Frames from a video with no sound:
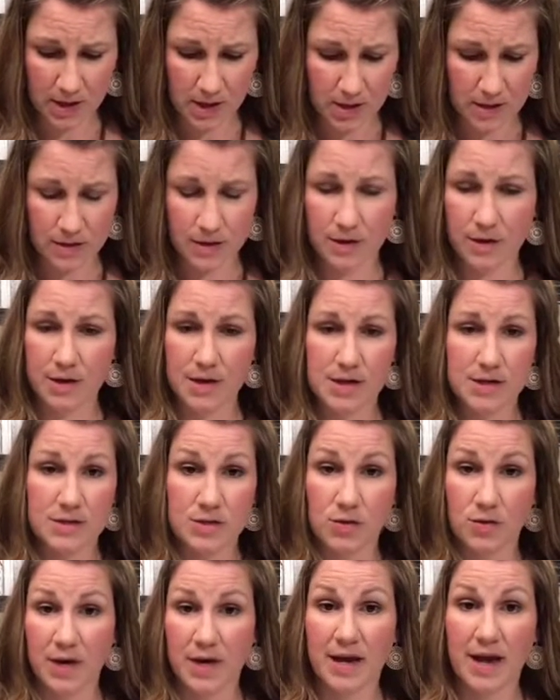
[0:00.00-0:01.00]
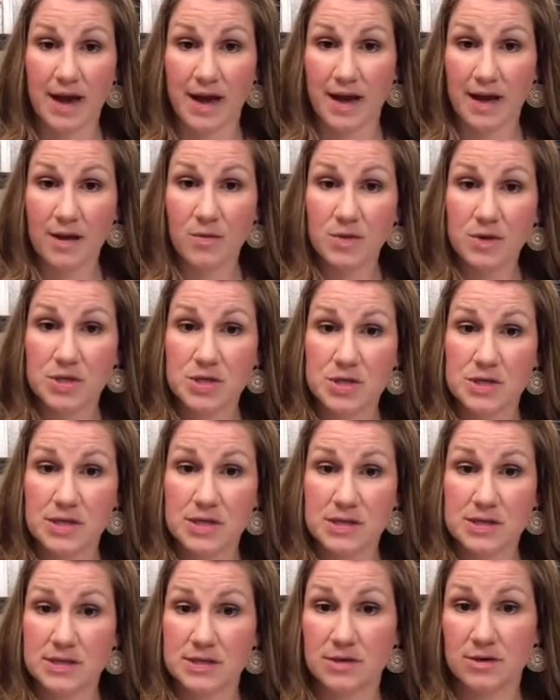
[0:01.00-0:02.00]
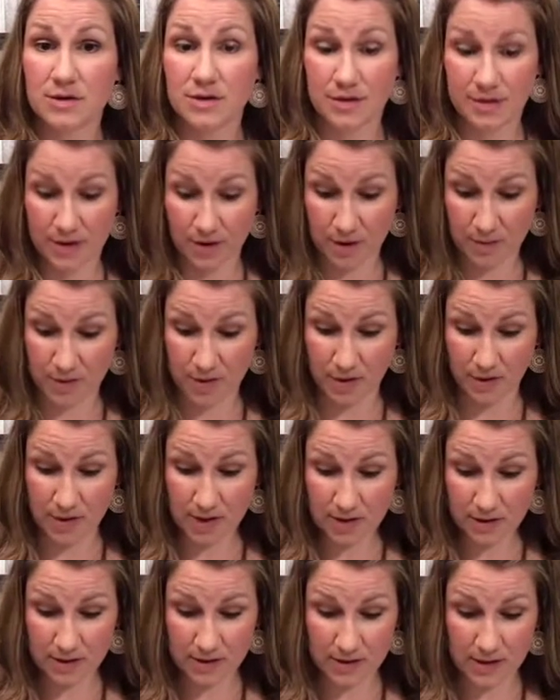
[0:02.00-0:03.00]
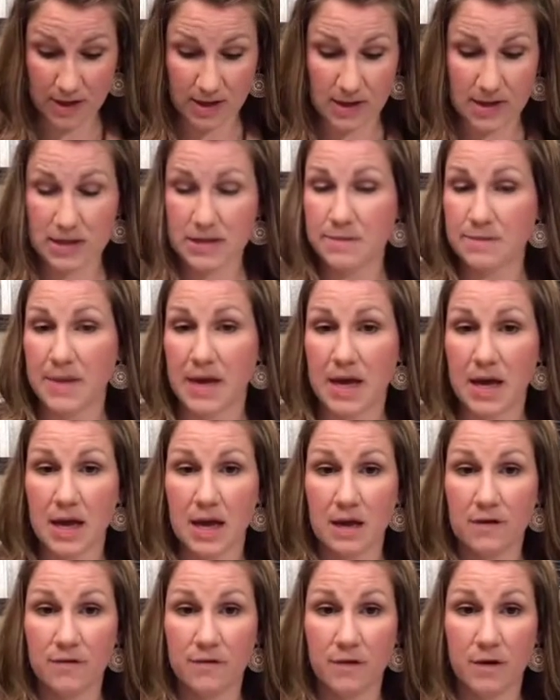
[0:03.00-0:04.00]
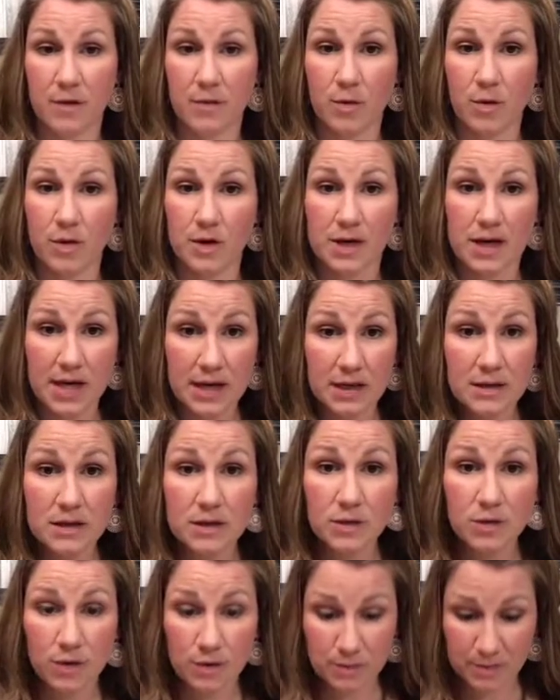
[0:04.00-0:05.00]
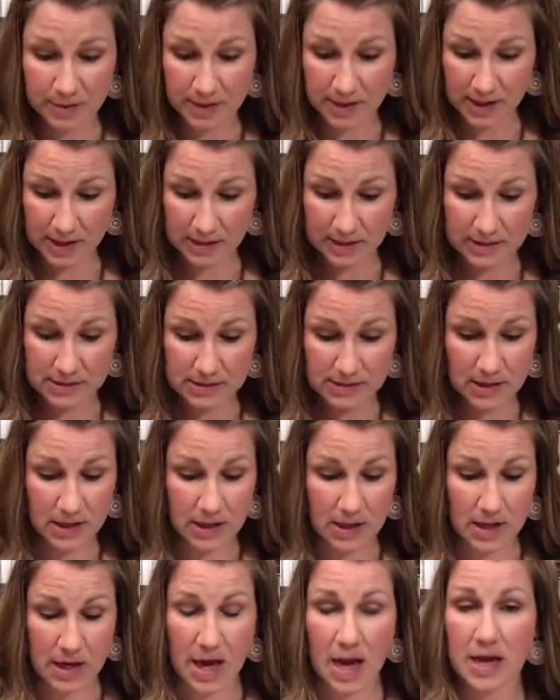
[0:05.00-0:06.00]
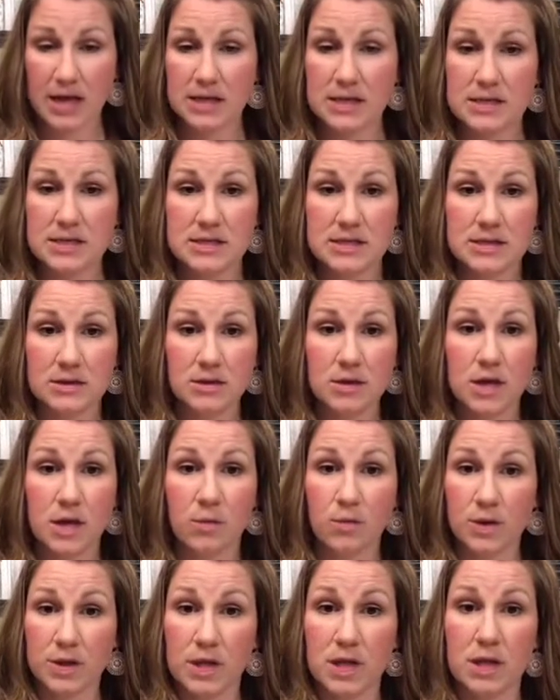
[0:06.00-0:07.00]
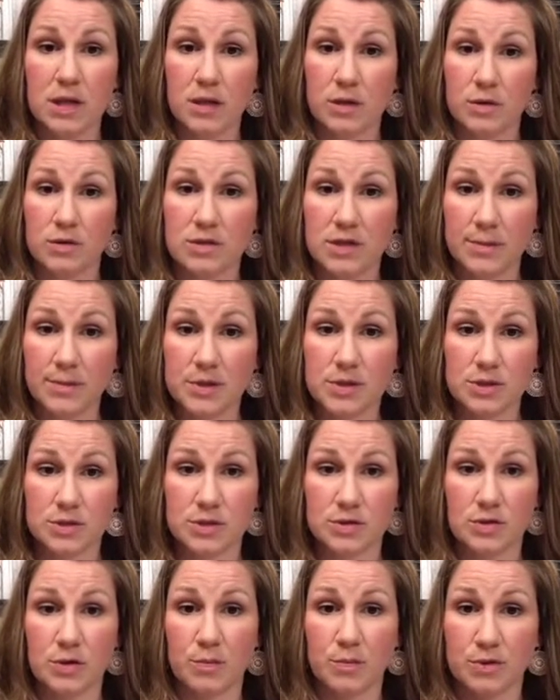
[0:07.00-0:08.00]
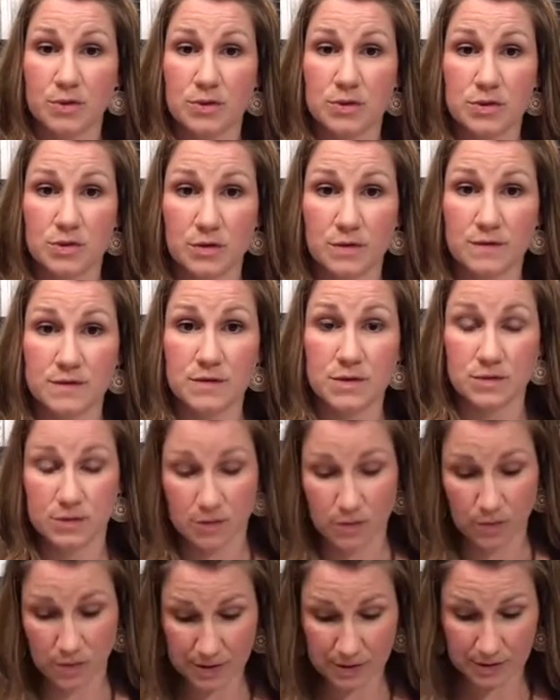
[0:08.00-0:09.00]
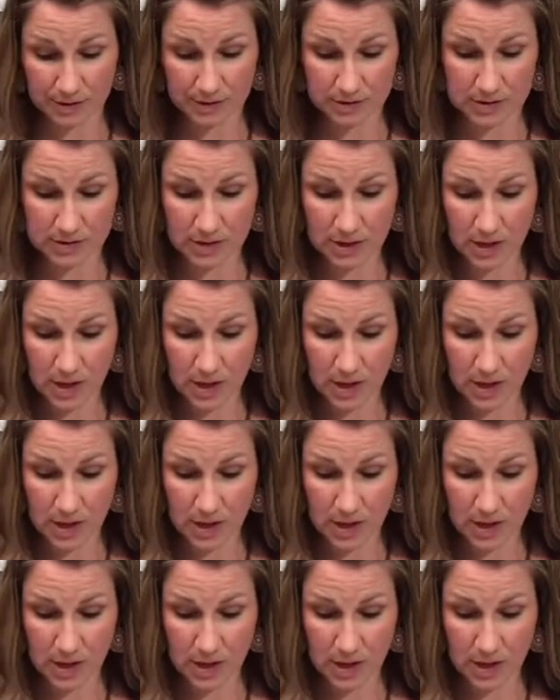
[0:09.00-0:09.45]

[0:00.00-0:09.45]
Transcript: There is grade A, which is considered therapeutic, and it's made from organically grown plants and distilled at really low temperatures, so it preserves those oils.